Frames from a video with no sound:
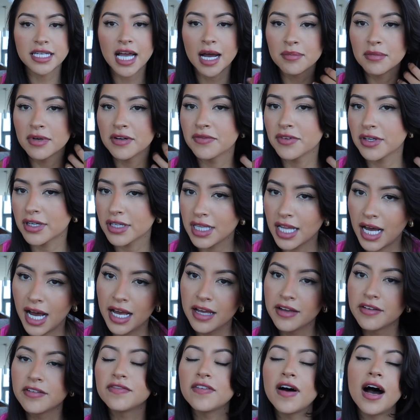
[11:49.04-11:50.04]
time of your
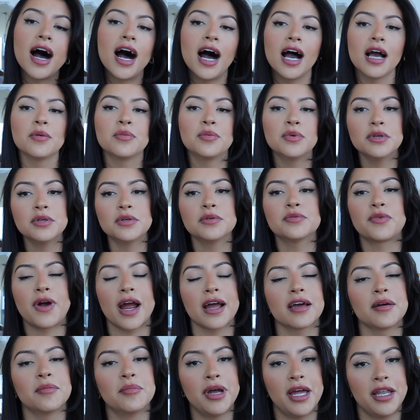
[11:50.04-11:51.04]
life, I will
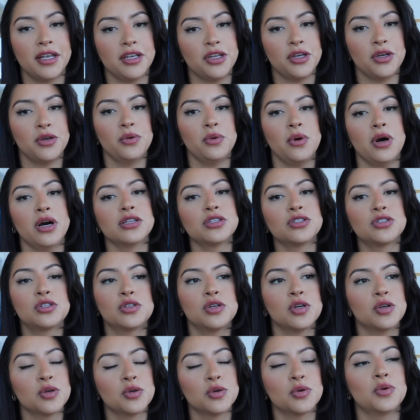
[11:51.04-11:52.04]
recommend you
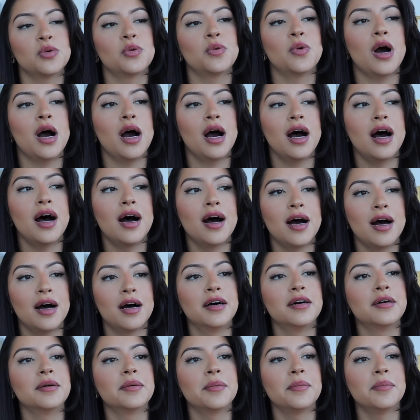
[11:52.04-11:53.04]
to
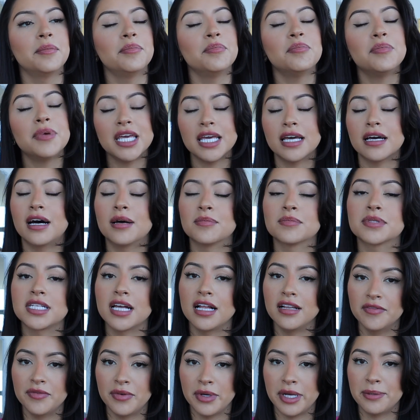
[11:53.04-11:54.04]
become
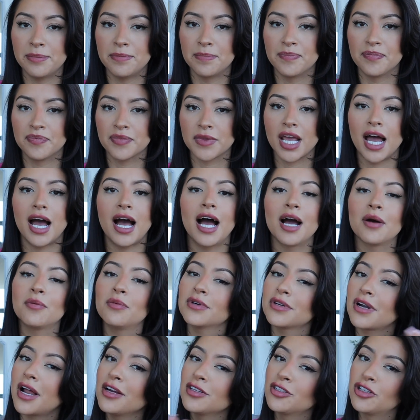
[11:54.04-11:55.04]
celibate. I
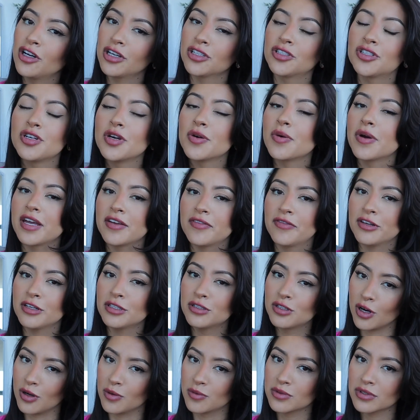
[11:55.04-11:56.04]
will not judge you if you
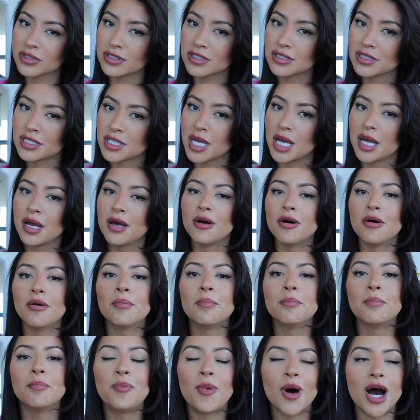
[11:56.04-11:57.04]
don't,
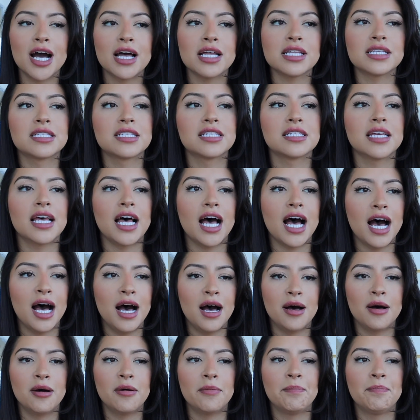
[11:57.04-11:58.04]
but
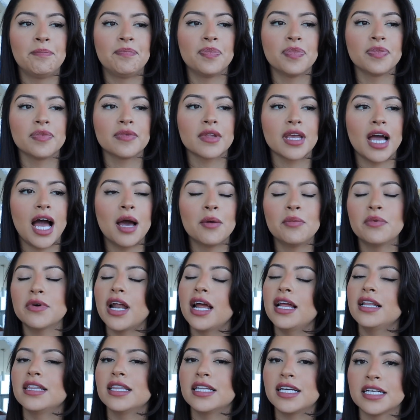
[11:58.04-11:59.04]
I would
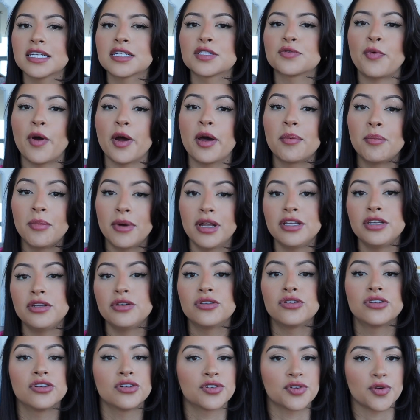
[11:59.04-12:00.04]
at least recommend
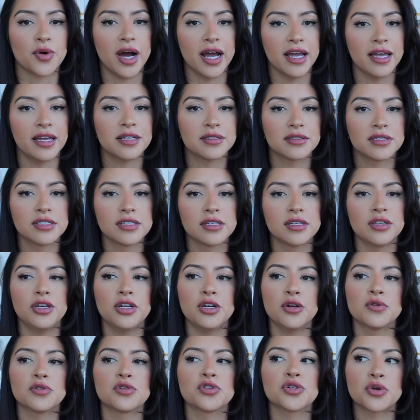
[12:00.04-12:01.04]
you to try it. You
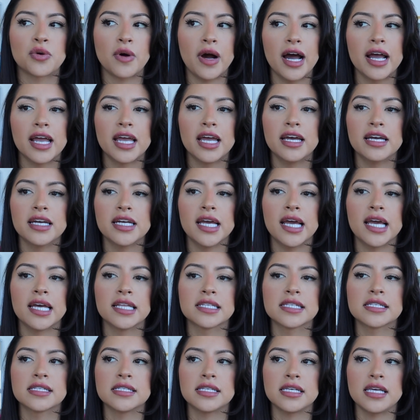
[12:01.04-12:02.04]
know, try it
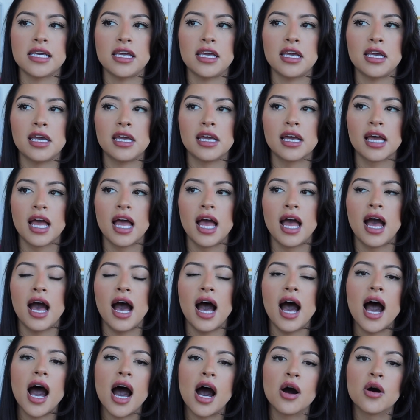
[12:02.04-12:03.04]
and see
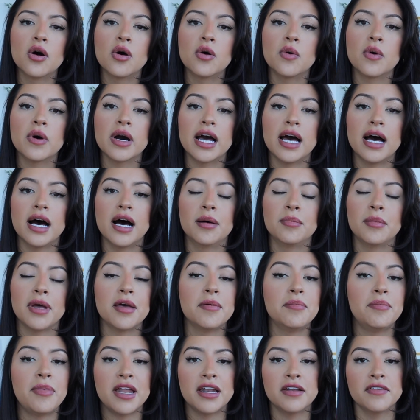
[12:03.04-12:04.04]
how
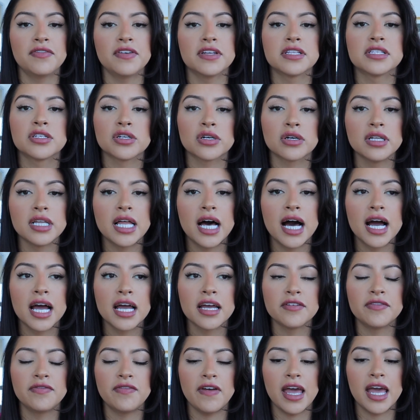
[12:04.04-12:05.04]
it benefits your
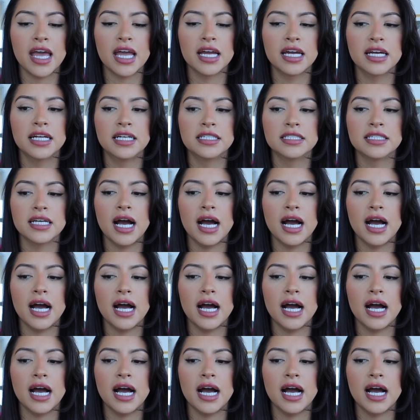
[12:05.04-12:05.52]
life and